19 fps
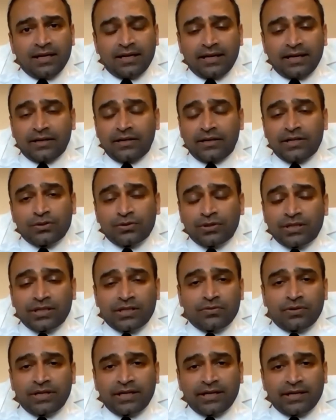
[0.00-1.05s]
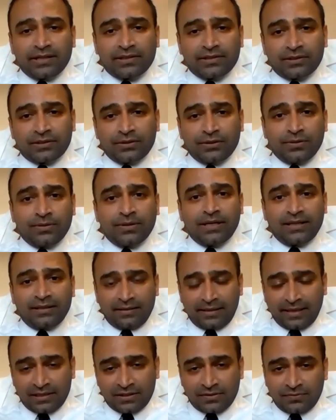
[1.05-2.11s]
And I graduated 20 days ago.
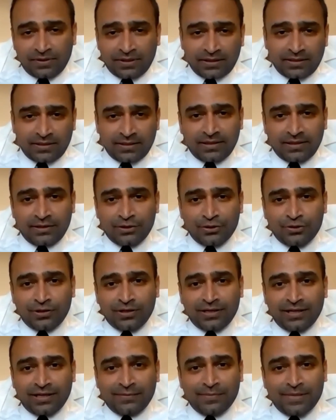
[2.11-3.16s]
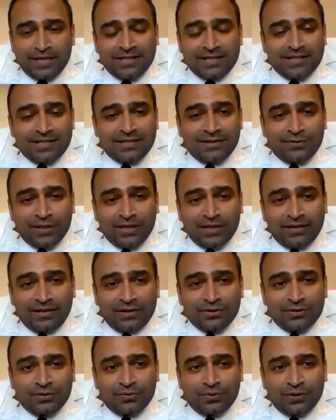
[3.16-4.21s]
And that's where Arjun and I met when
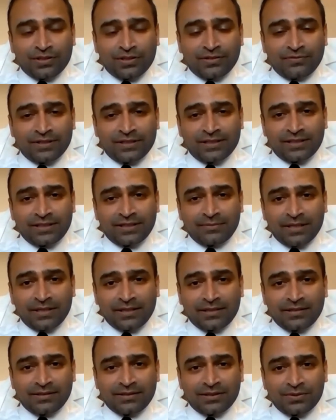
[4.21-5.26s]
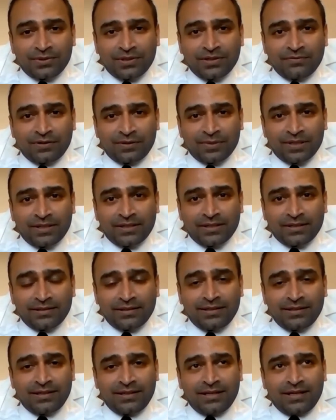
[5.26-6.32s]
Arjun was a visiting medical student from India.
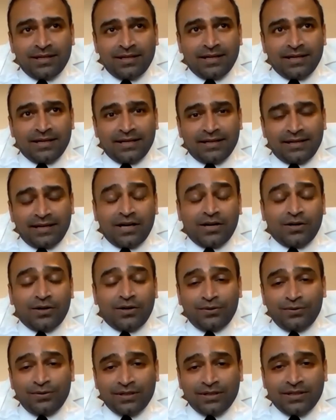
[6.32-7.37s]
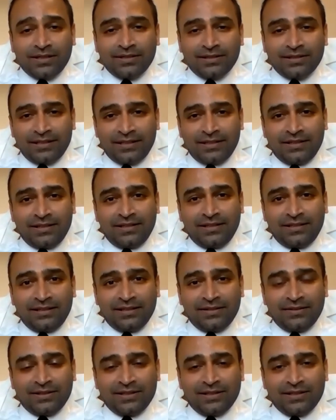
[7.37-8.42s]
And now he
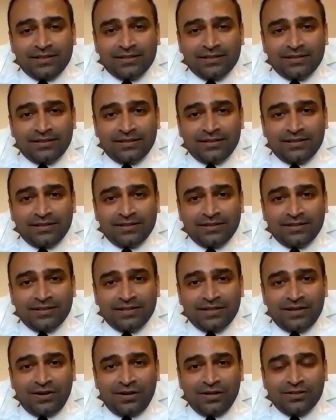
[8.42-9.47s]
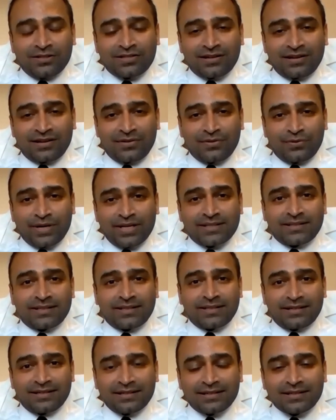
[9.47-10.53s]
is a all-star
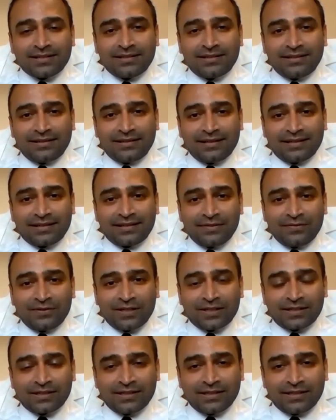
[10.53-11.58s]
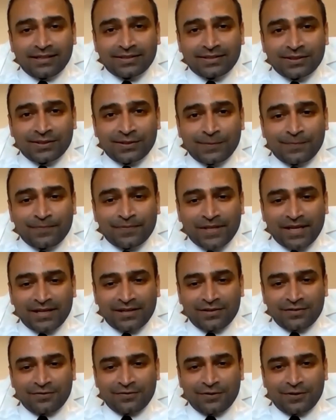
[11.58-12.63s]
resident at Cleveland Clinic. So
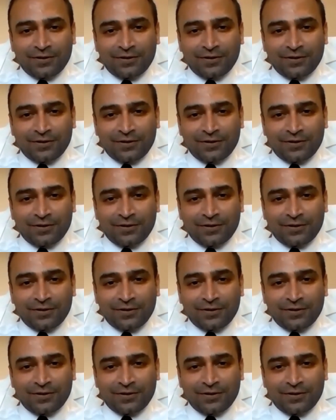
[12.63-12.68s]
thank you